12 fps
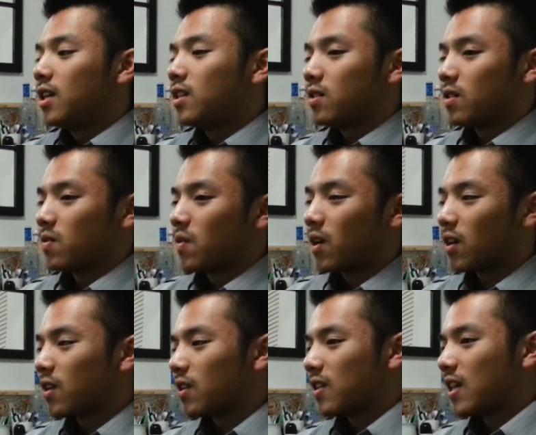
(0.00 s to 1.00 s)
So it's very
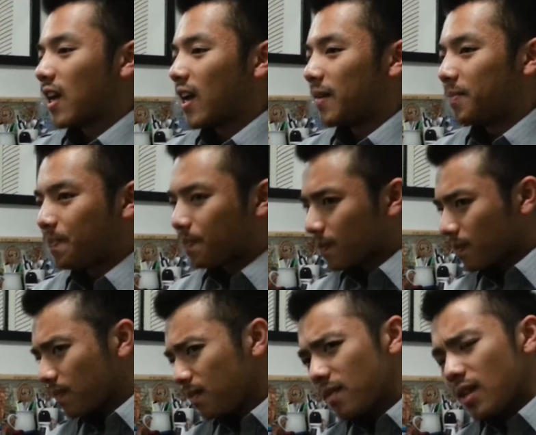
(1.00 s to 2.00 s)
good that,
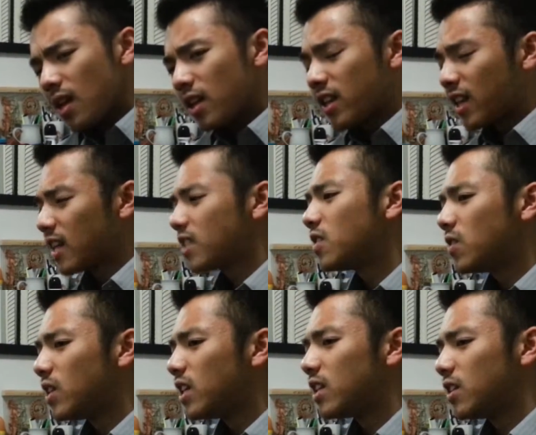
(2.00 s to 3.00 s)
yes, you
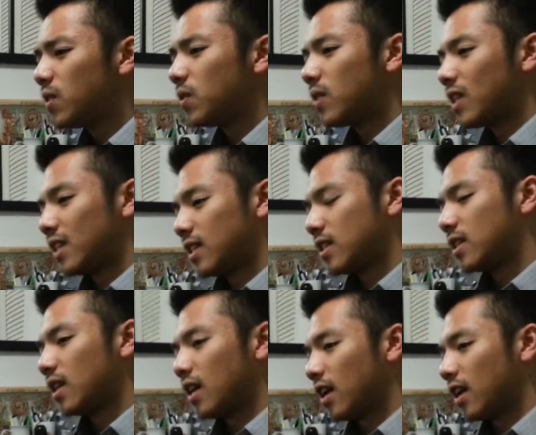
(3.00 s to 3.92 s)
need to do things